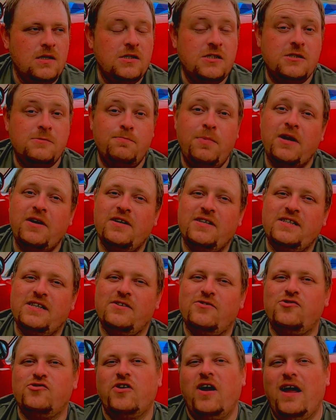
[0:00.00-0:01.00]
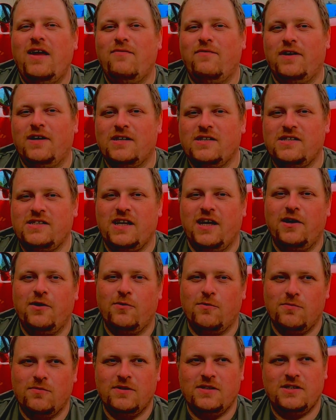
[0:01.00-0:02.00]
spirited driving
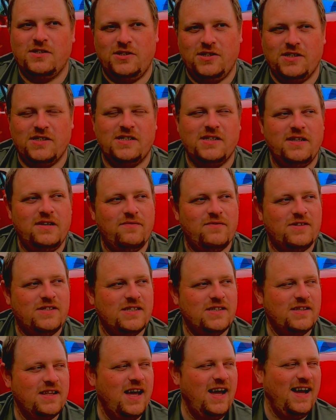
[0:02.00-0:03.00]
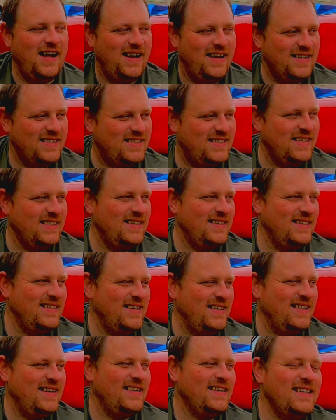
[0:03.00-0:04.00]
style. Let's just leave it at that.
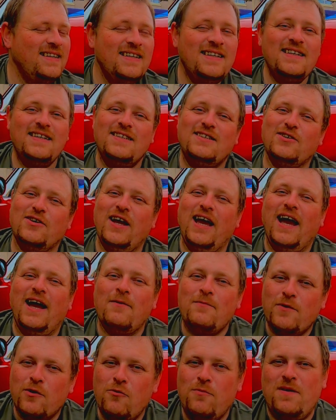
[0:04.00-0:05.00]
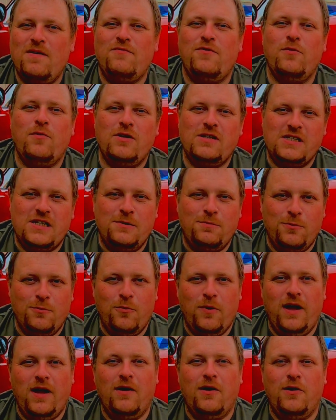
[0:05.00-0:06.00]
So yeah, hope everyone's
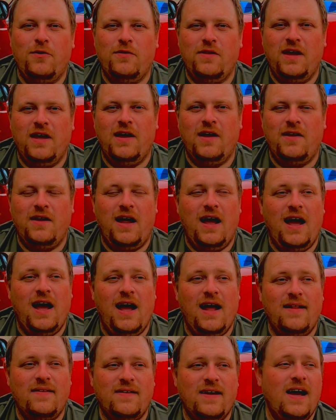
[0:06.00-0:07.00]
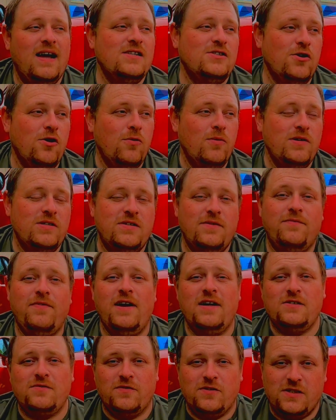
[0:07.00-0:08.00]
keeping well out there, and as always,
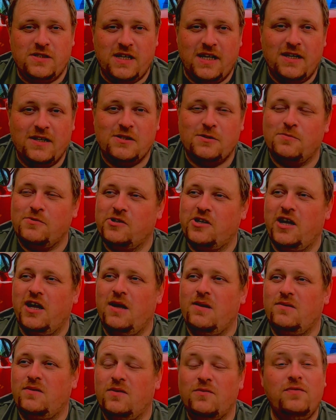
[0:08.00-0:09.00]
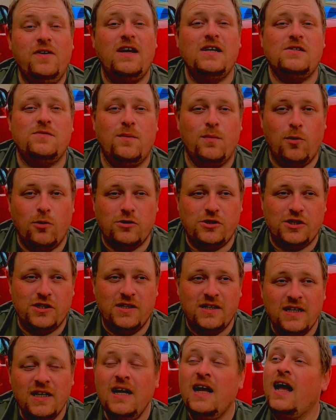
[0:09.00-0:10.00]
thanks for staying subscribed, thanks for
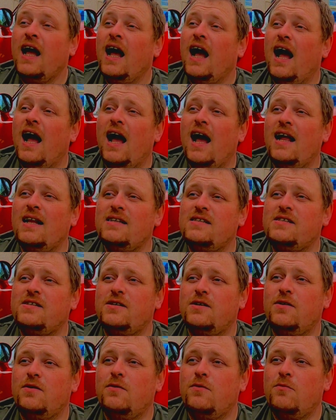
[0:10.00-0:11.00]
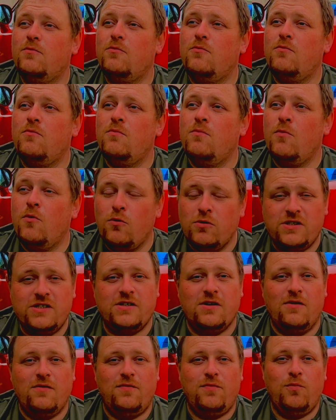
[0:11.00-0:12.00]
watching, and more
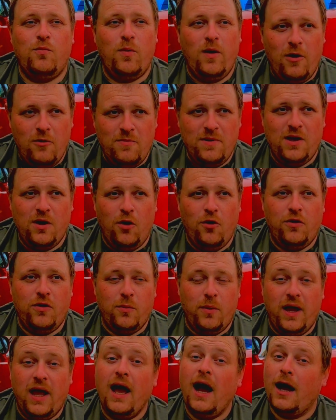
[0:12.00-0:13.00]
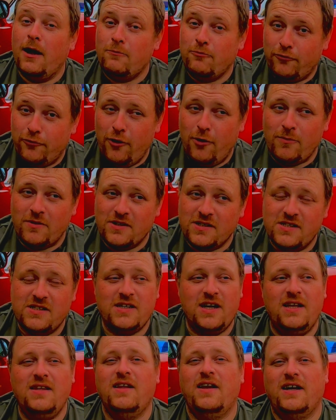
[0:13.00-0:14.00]
stuff will be on the way, I
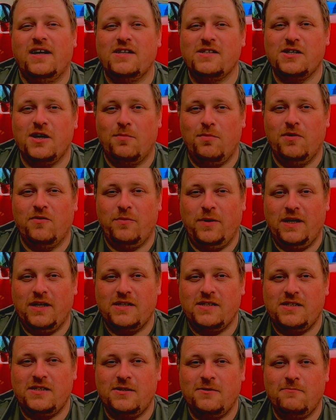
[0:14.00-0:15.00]
promise, in the next couple of weeks.